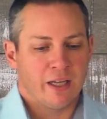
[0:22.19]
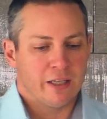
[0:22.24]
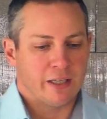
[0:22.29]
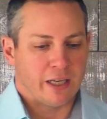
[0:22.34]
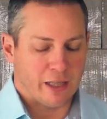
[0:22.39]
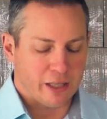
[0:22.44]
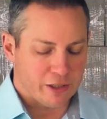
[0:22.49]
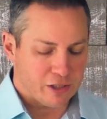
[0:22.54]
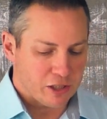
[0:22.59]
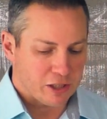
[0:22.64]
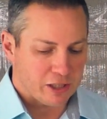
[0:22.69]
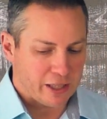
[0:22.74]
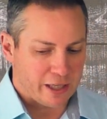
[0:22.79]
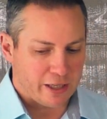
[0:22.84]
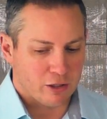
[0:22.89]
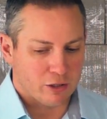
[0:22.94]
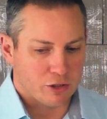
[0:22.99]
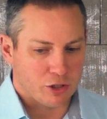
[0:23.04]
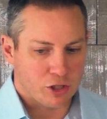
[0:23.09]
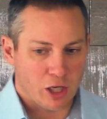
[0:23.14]
Now let's just say
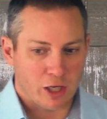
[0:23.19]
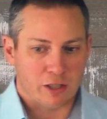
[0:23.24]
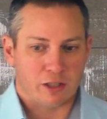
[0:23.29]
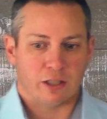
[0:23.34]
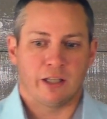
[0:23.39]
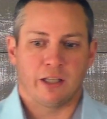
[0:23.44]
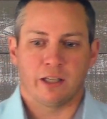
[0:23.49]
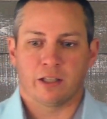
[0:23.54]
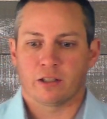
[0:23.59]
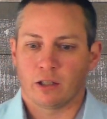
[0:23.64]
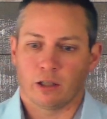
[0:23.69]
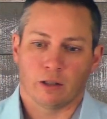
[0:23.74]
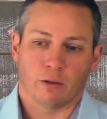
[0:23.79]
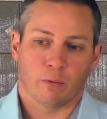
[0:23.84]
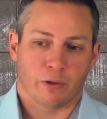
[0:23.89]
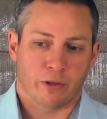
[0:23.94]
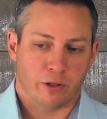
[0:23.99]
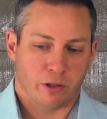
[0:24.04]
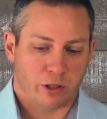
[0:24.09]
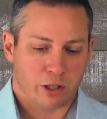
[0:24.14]
you're just getting started, whether you're